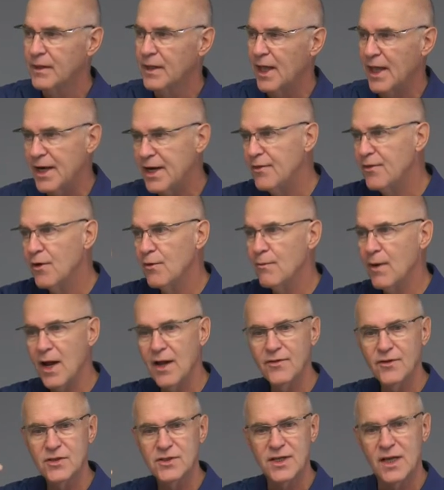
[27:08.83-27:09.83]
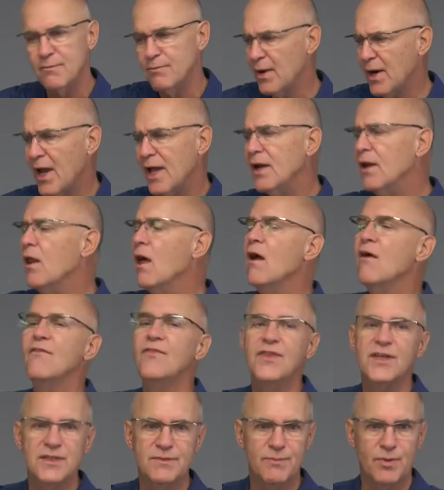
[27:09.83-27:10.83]
And in their mind they're saying, but I love
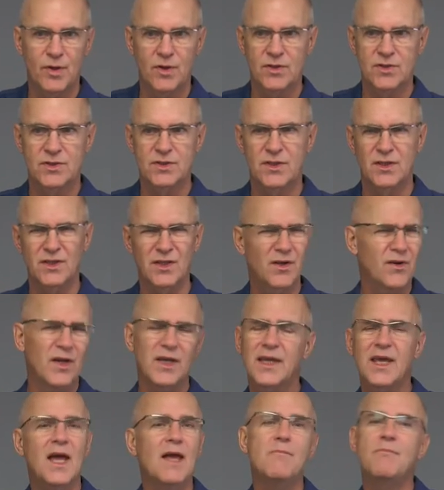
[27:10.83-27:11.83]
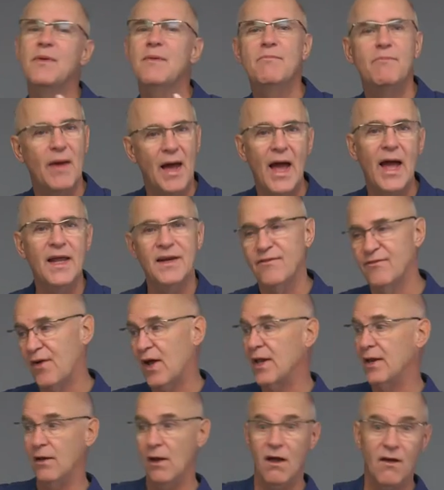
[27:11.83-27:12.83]
this person. You know, it can't be bad if
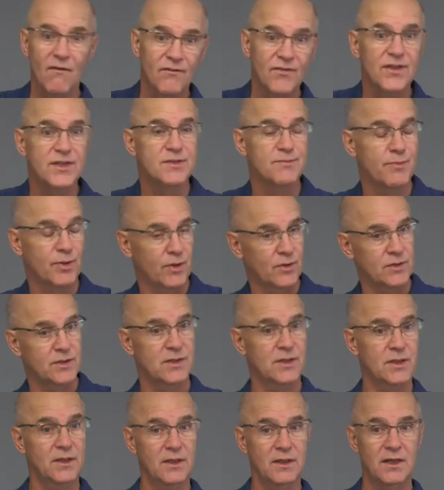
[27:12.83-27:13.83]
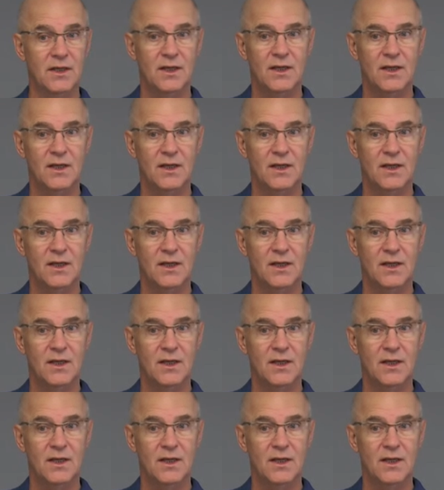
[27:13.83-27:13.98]
I love this person.